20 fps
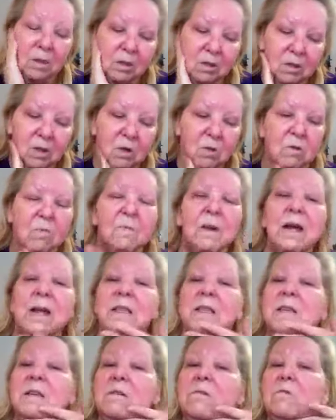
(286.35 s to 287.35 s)
So the
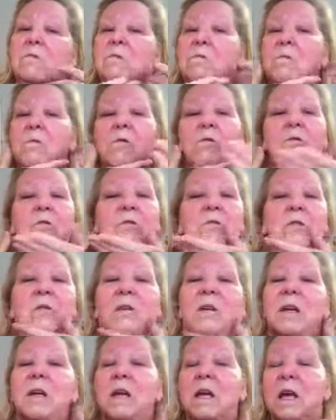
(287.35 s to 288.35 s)
main thing we want to do,
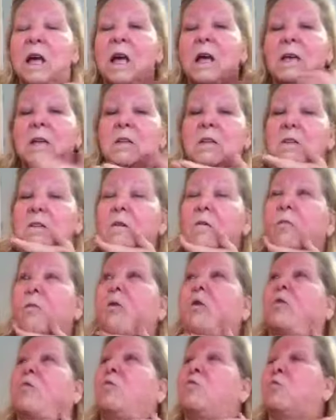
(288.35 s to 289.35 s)
and you know
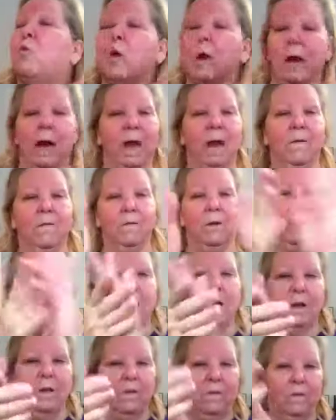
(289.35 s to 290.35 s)
what I have
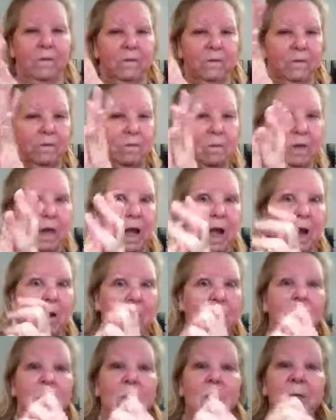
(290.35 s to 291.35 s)
left? I
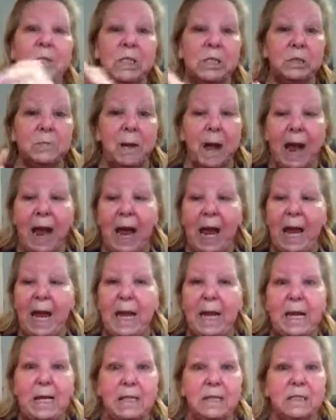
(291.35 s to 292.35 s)
rub into my
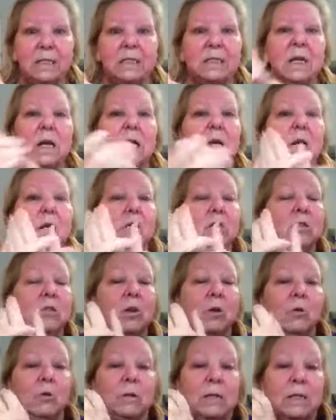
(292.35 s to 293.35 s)
hands
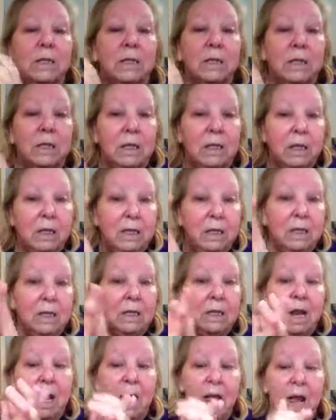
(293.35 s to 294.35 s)
so
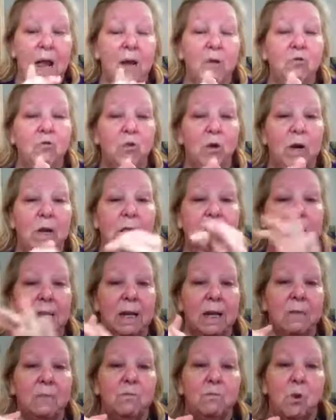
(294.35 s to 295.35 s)
it hydrates
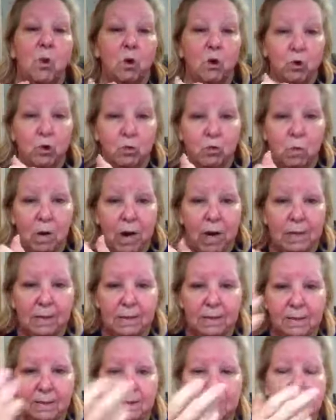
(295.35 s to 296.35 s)
and
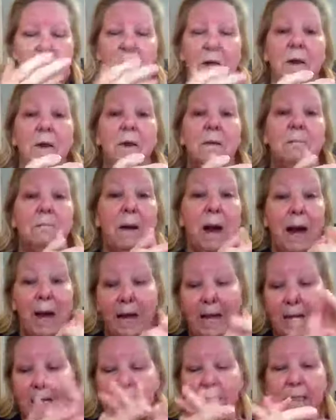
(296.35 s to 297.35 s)
moisturizes my
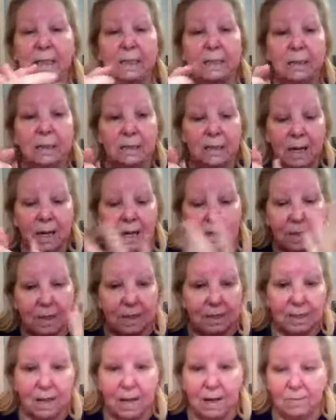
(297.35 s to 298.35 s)
hands at the
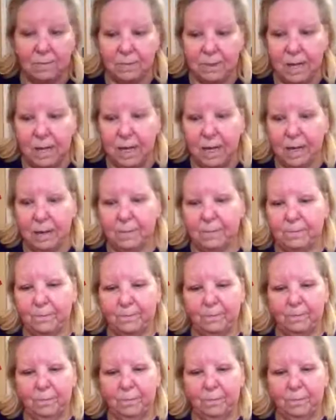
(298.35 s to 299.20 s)
same time.